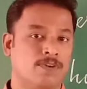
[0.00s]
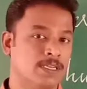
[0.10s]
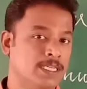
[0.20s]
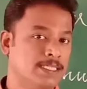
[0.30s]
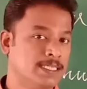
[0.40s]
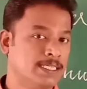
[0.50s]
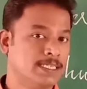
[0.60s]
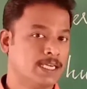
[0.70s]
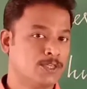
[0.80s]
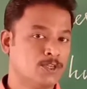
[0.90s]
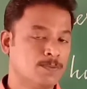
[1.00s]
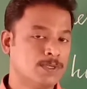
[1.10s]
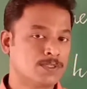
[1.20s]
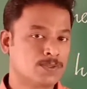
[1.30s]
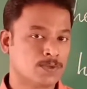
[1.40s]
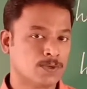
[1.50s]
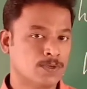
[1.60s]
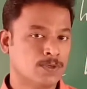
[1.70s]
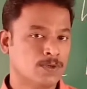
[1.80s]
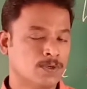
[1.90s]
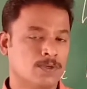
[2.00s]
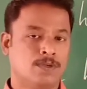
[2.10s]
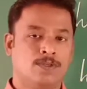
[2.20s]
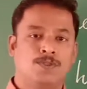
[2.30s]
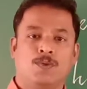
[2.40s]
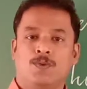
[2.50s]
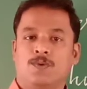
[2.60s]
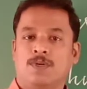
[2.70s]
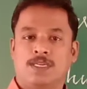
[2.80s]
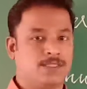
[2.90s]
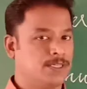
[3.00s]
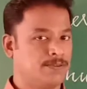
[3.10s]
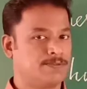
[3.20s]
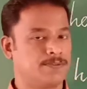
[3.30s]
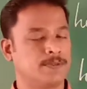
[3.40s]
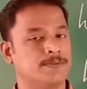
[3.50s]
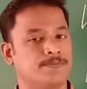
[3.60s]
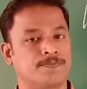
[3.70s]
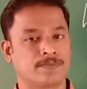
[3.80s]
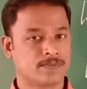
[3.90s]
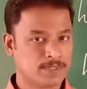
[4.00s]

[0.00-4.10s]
of linking a human soul to herself.